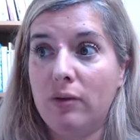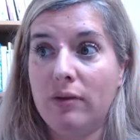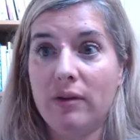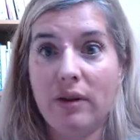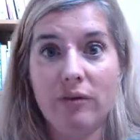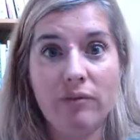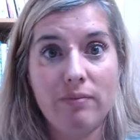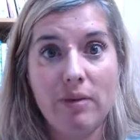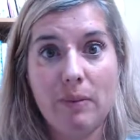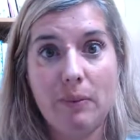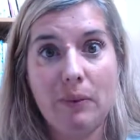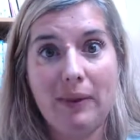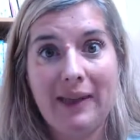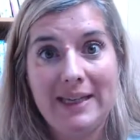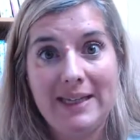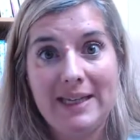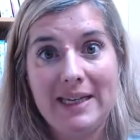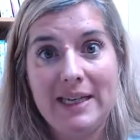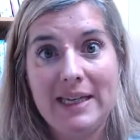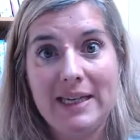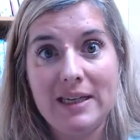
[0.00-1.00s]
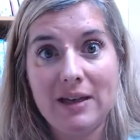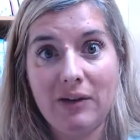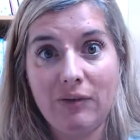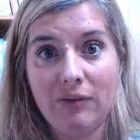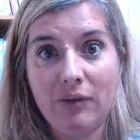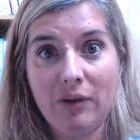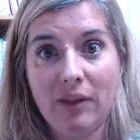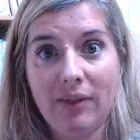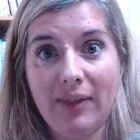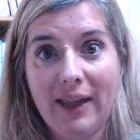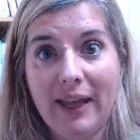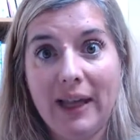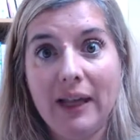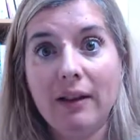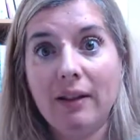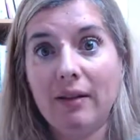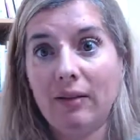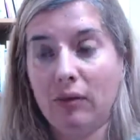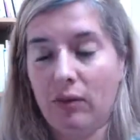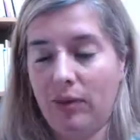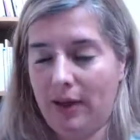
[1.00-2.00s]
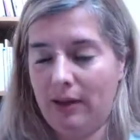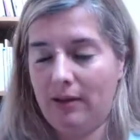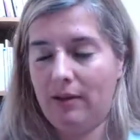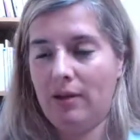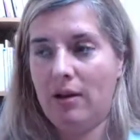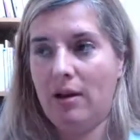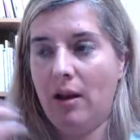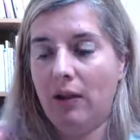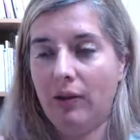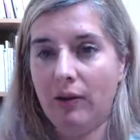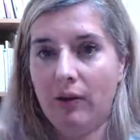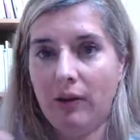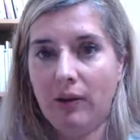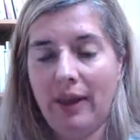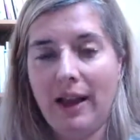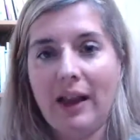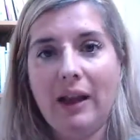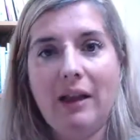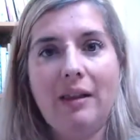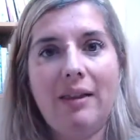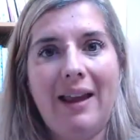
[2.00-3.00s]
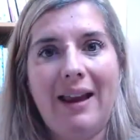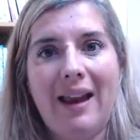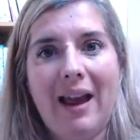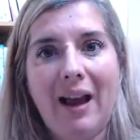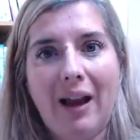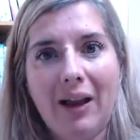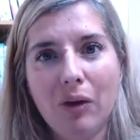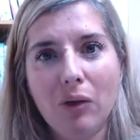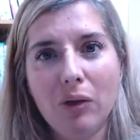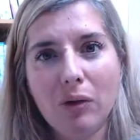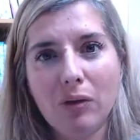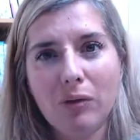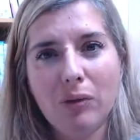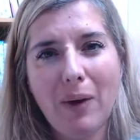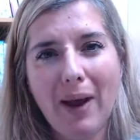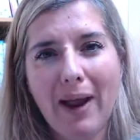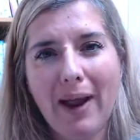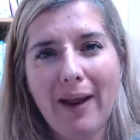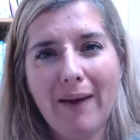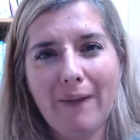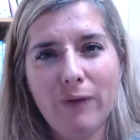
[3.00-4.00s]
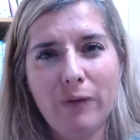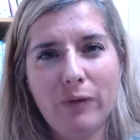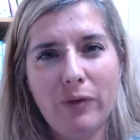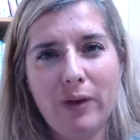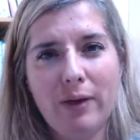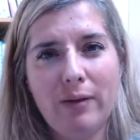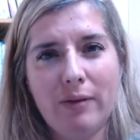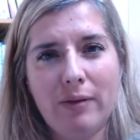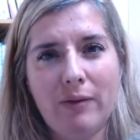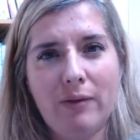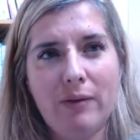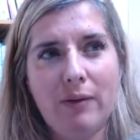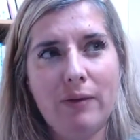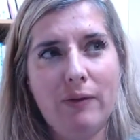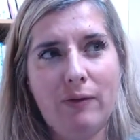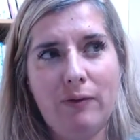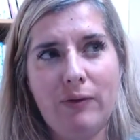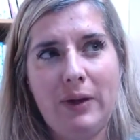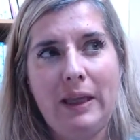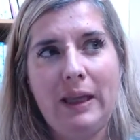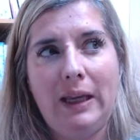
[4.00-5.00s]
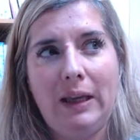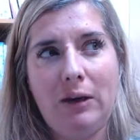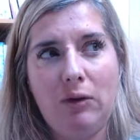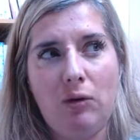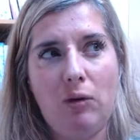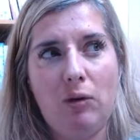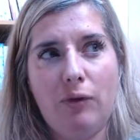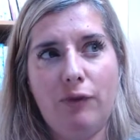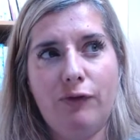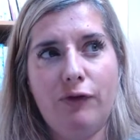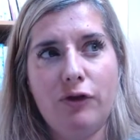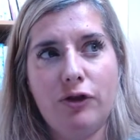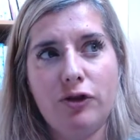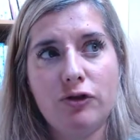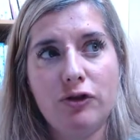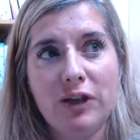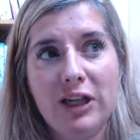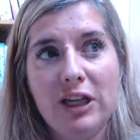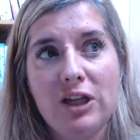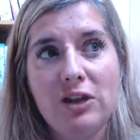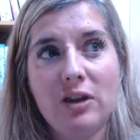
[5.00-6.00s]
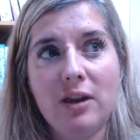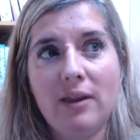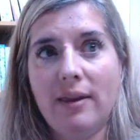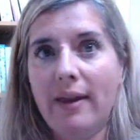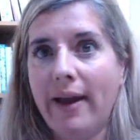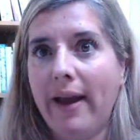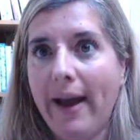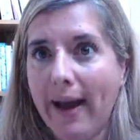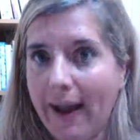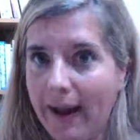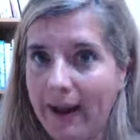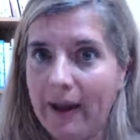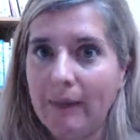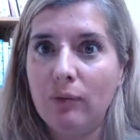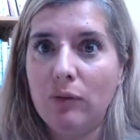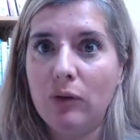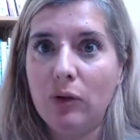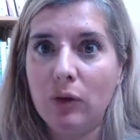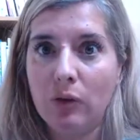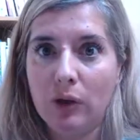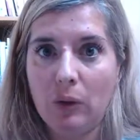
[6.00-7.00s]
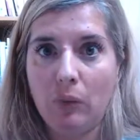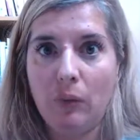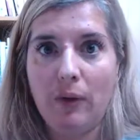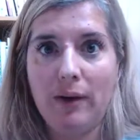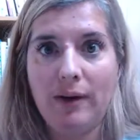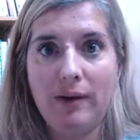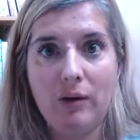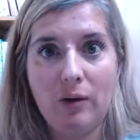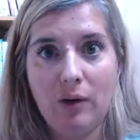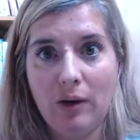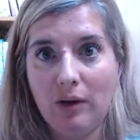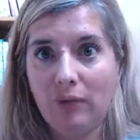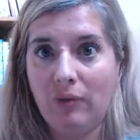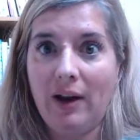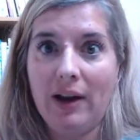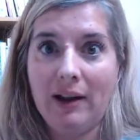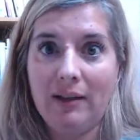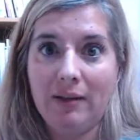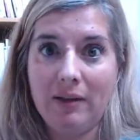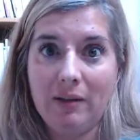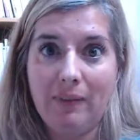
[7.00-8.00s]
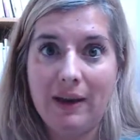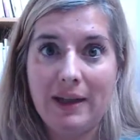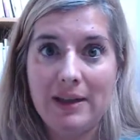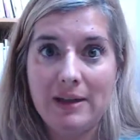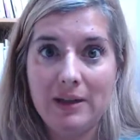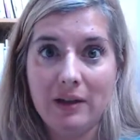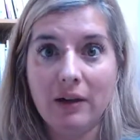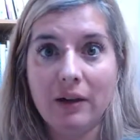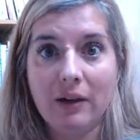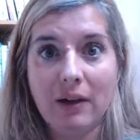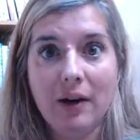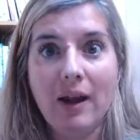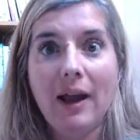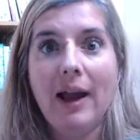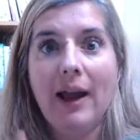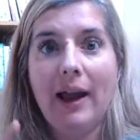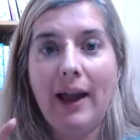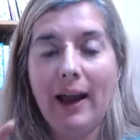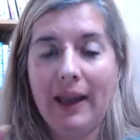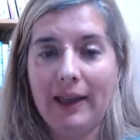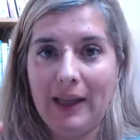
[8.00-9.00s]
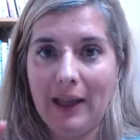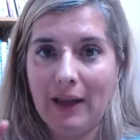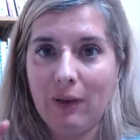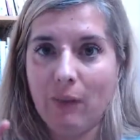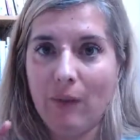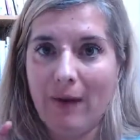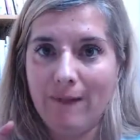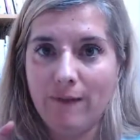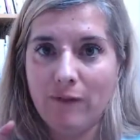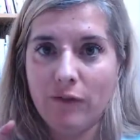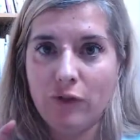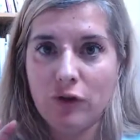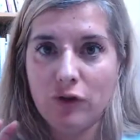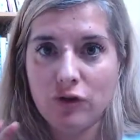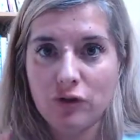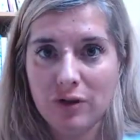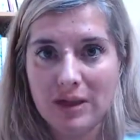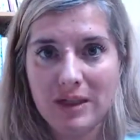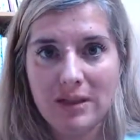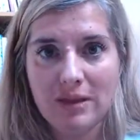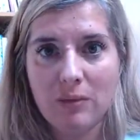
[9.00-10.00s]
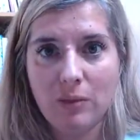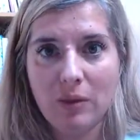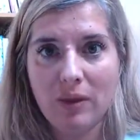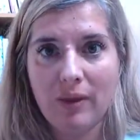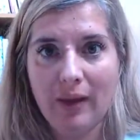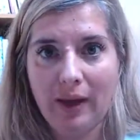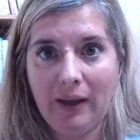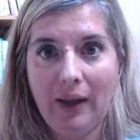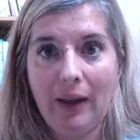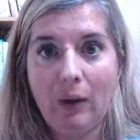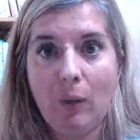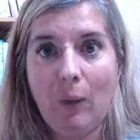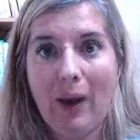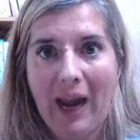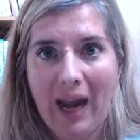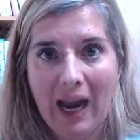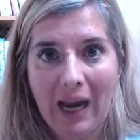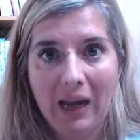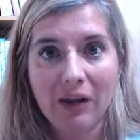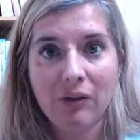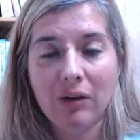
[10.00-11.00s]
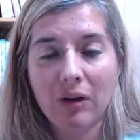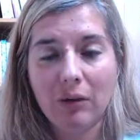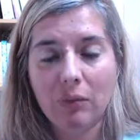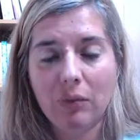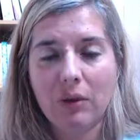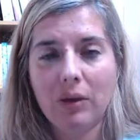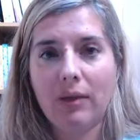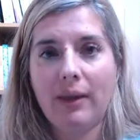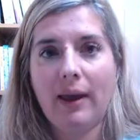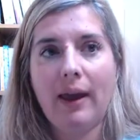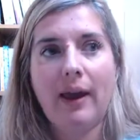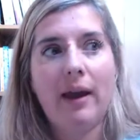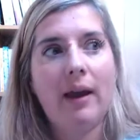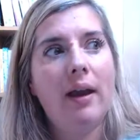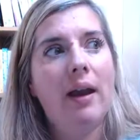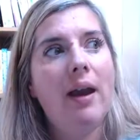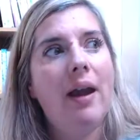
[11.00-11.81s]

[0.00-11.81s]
different people like to eat different things. So that's another thing. Then I also have this feeling of frustration that I'm the only one who ever has to make dinner. I get quite frustrated with that, get quite angry with that.